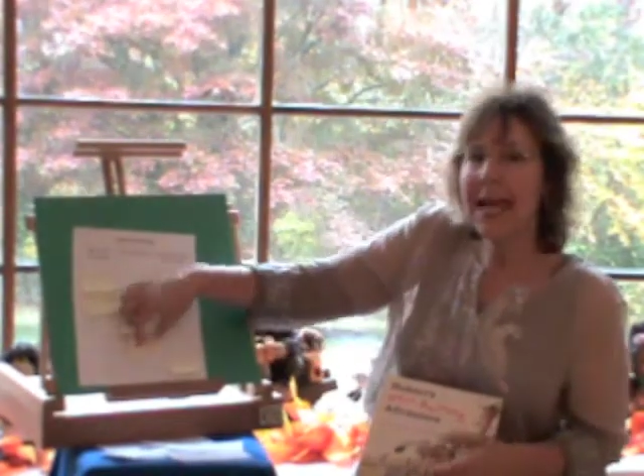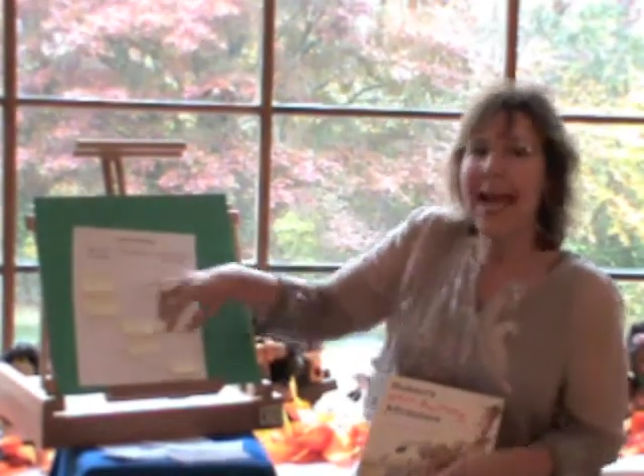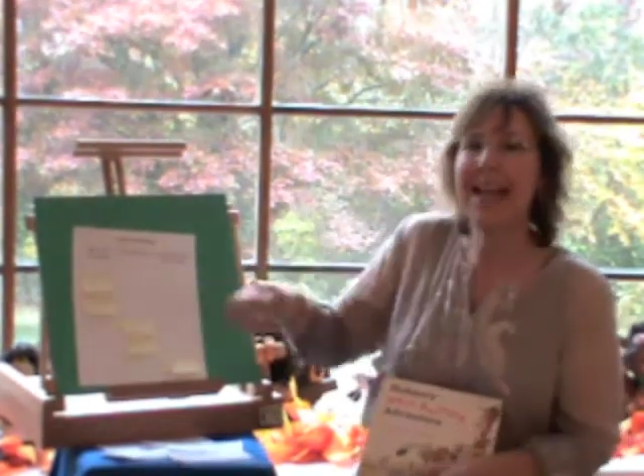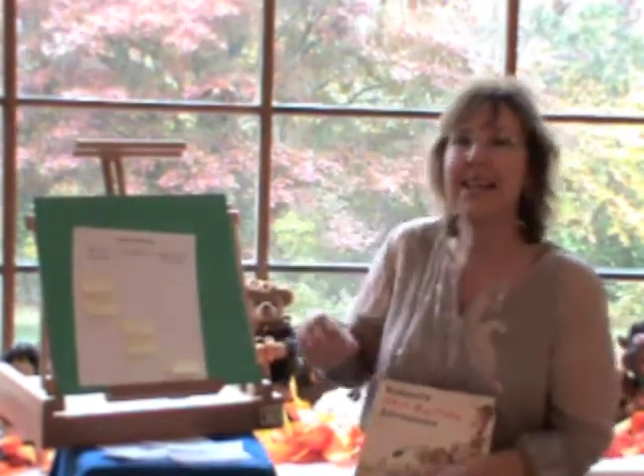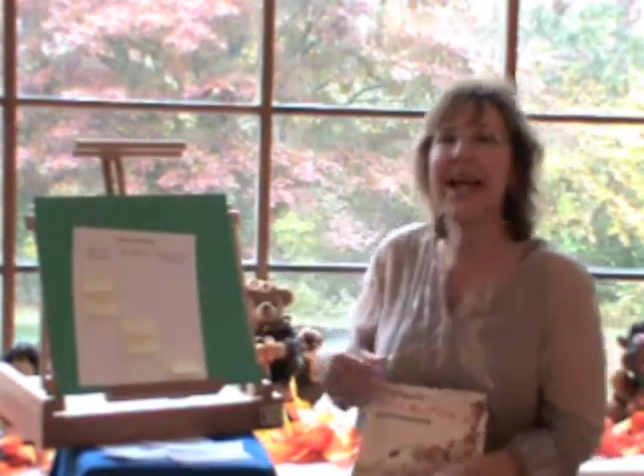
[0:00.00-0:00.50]

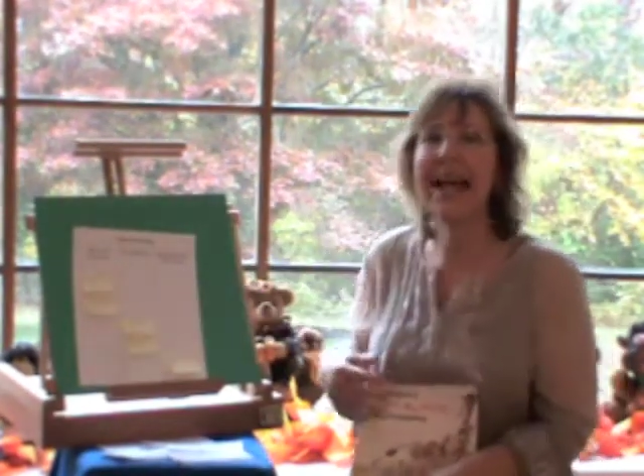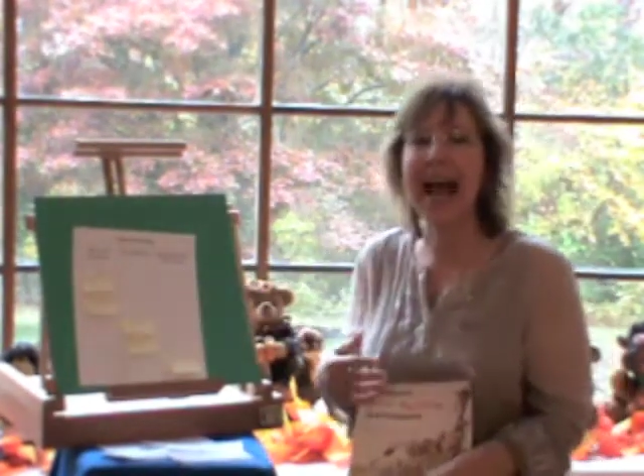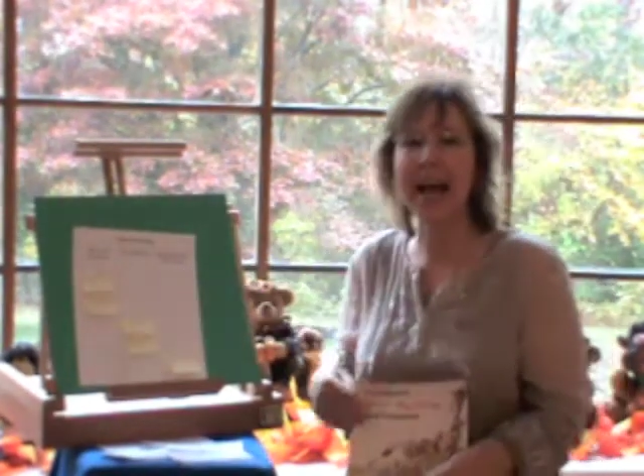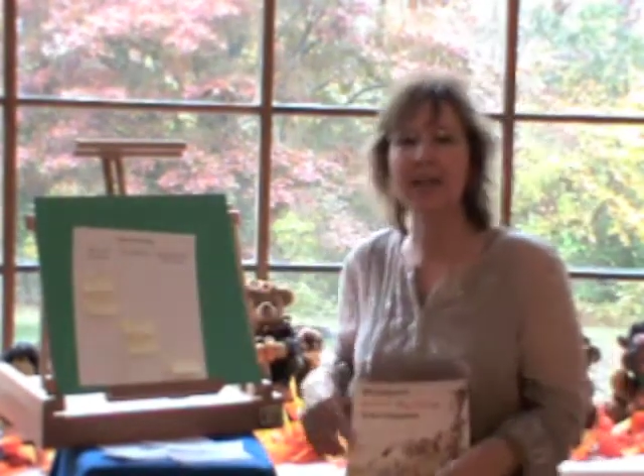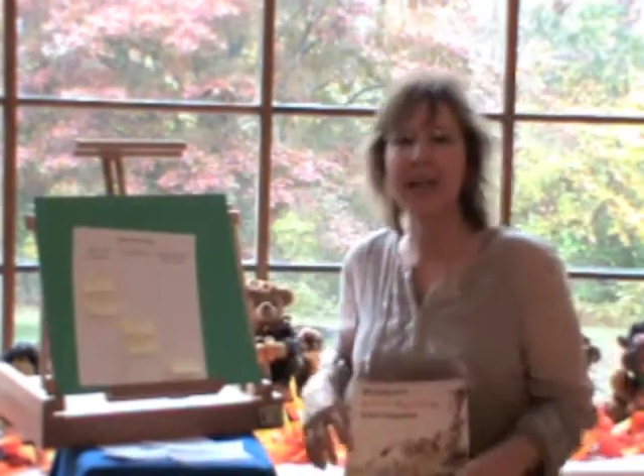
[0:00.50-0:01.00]
and then
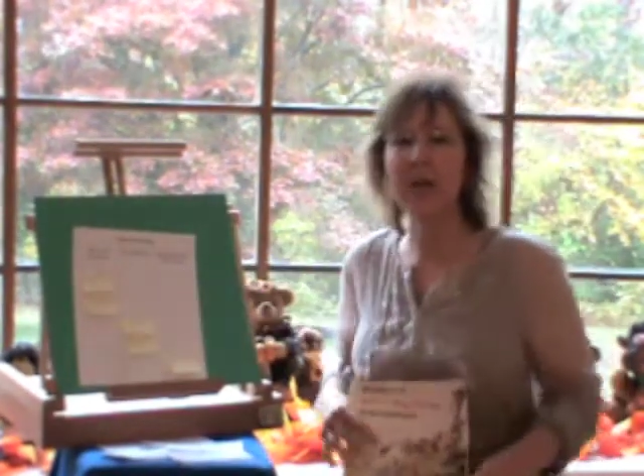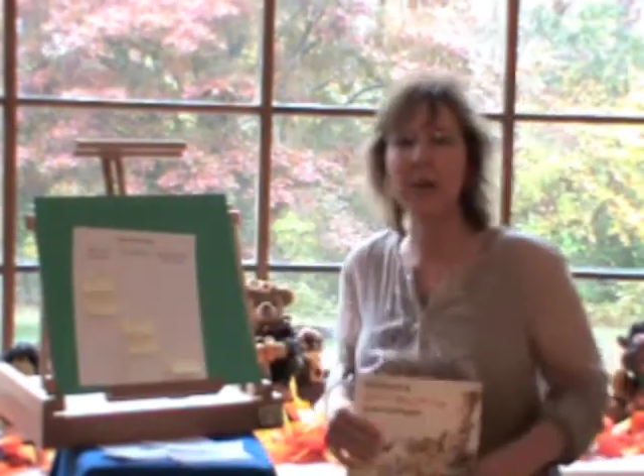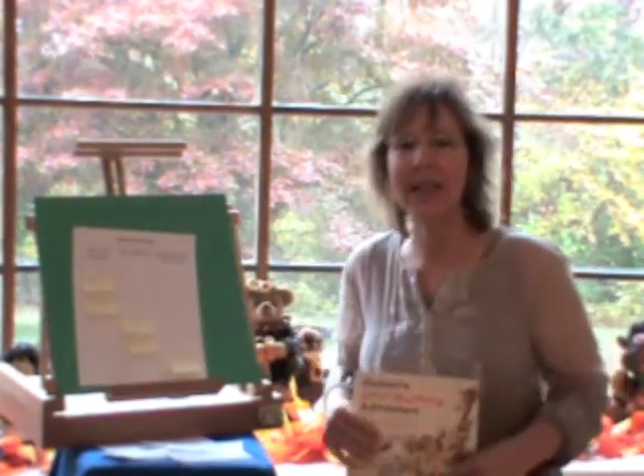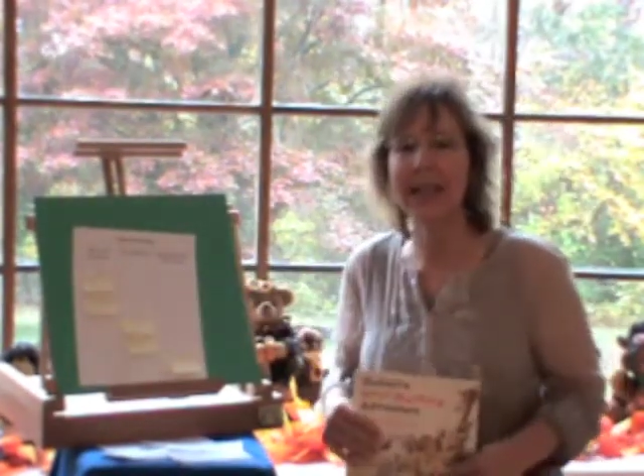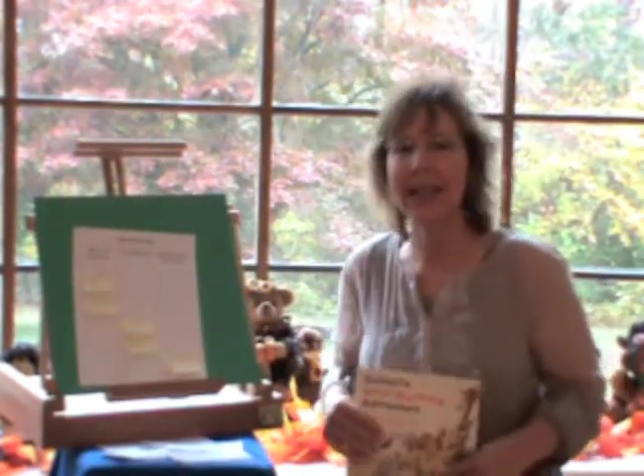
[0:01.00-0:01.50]
as they
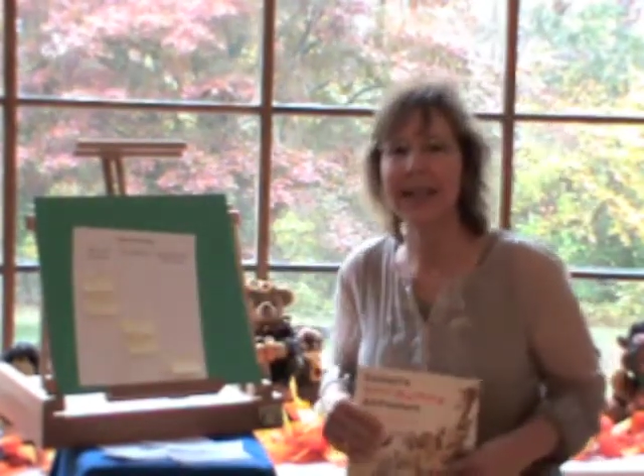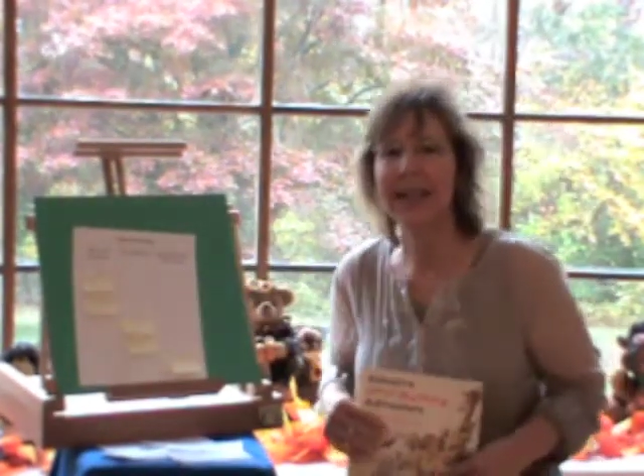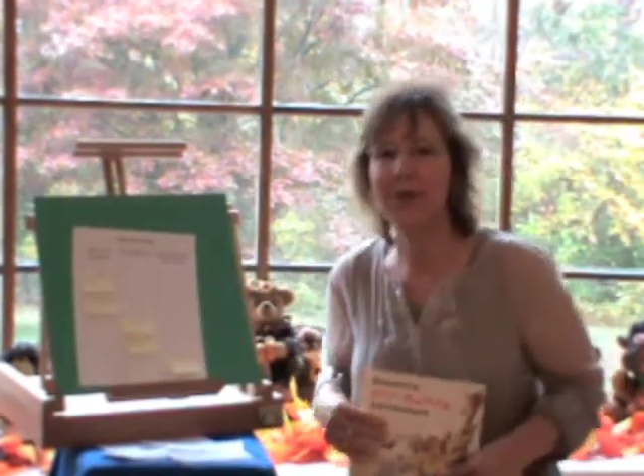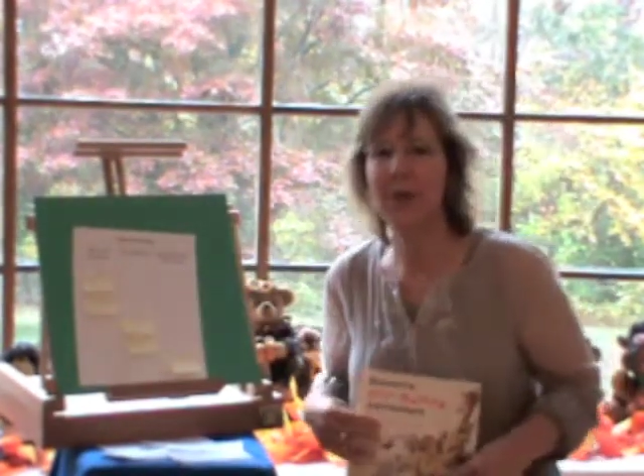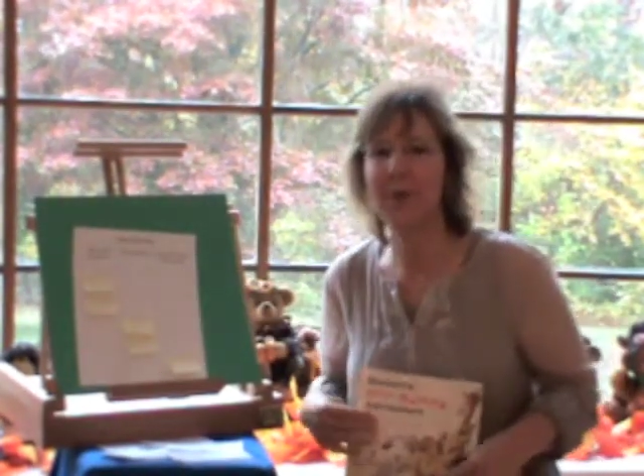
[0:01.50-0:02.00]
read,
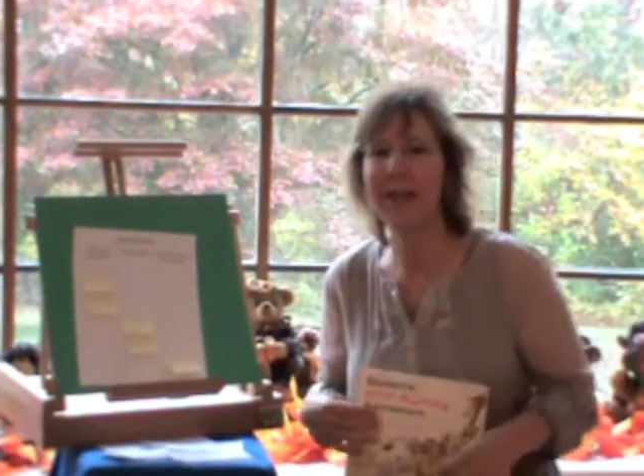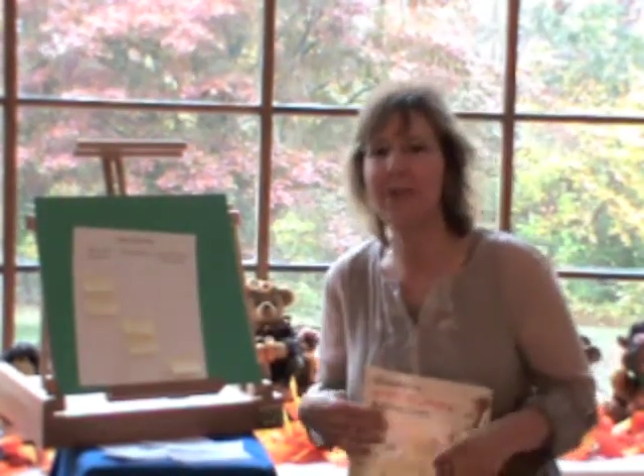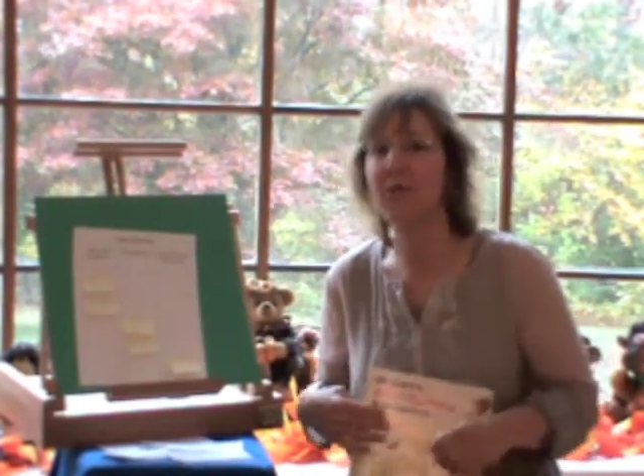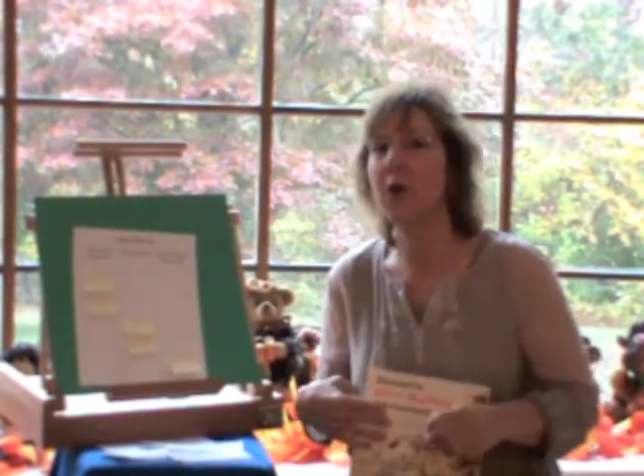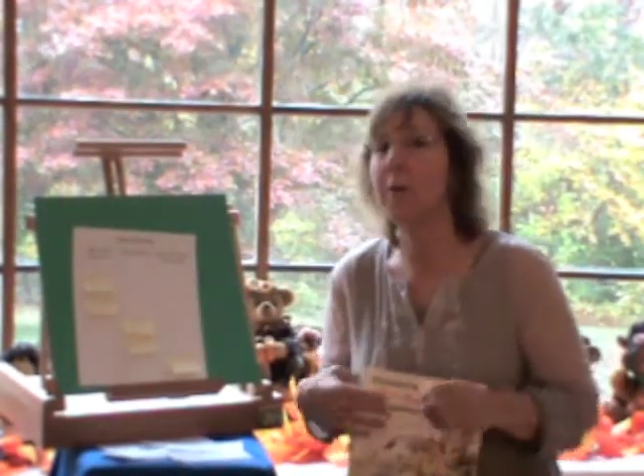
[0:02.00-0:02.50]
they're
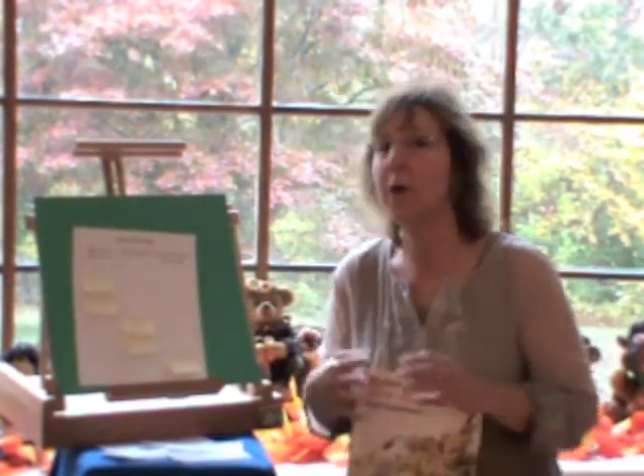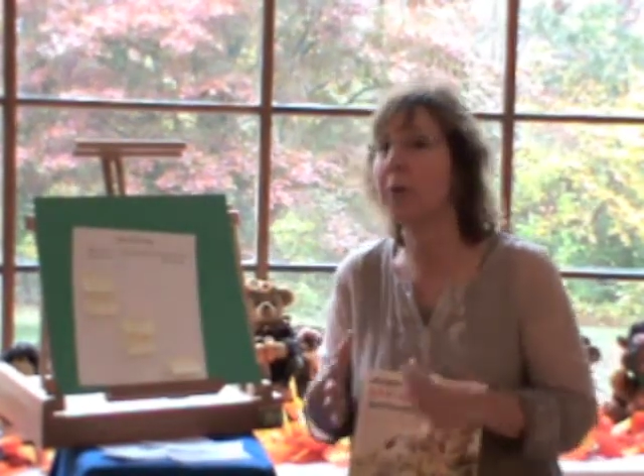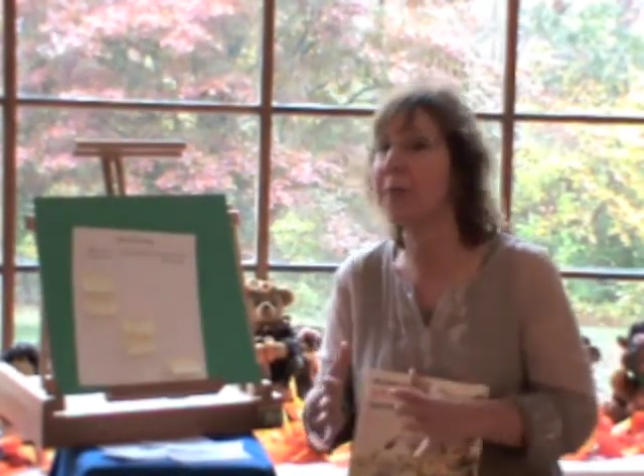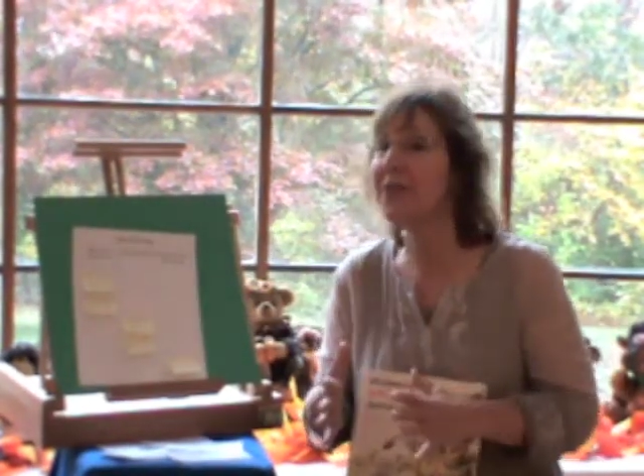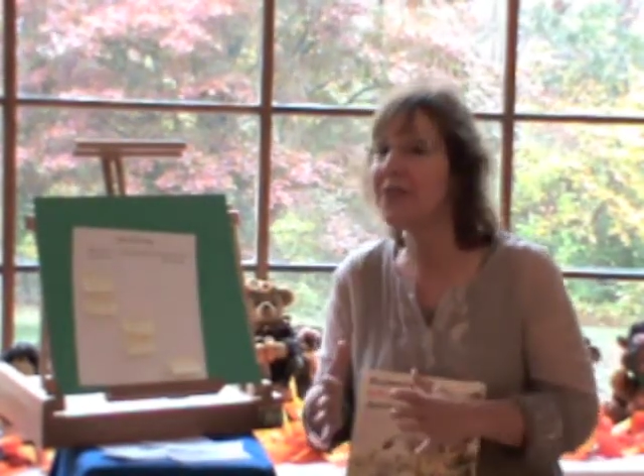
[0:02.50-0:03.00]
reading for a
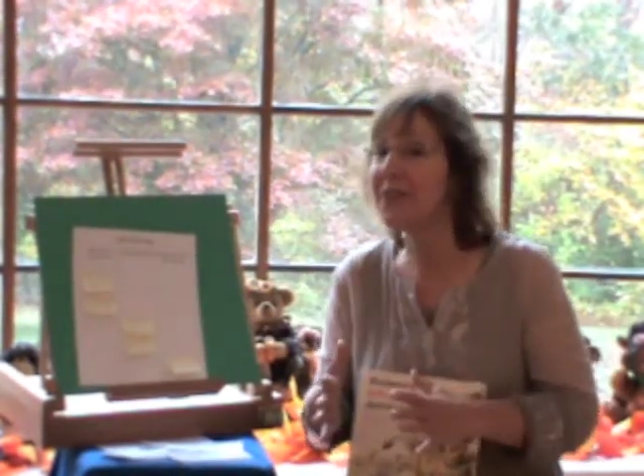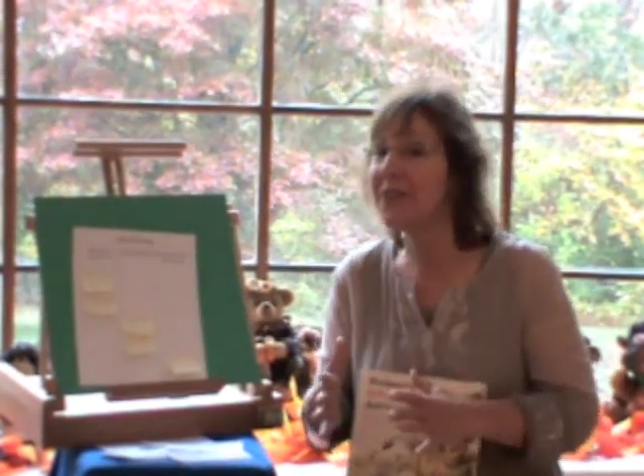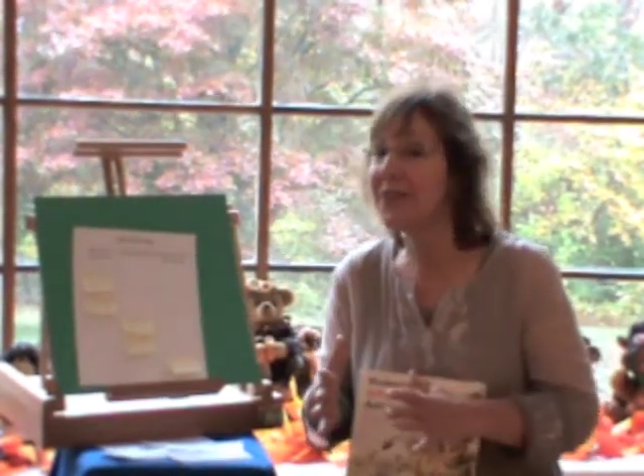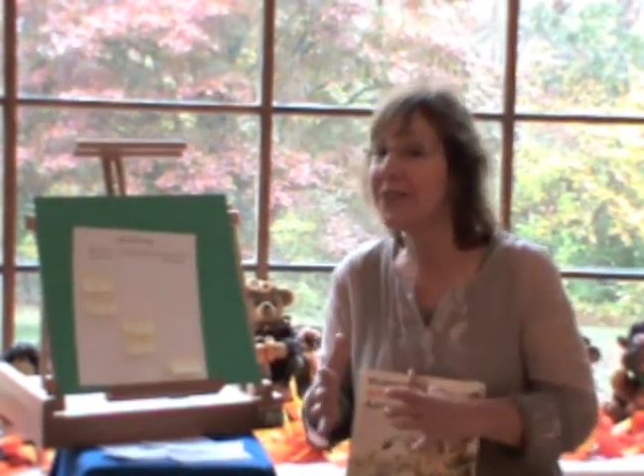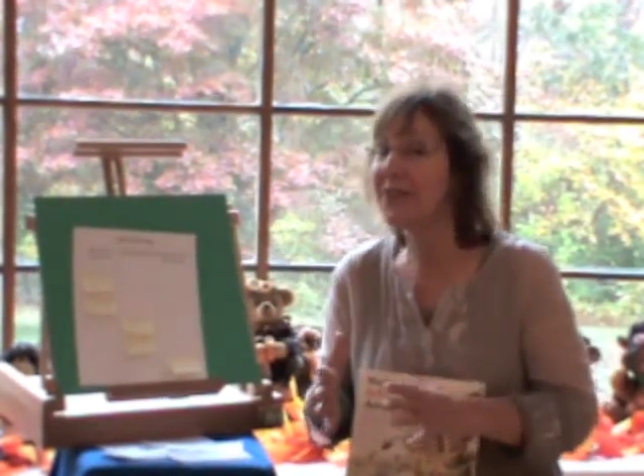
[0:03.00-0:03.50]
purpose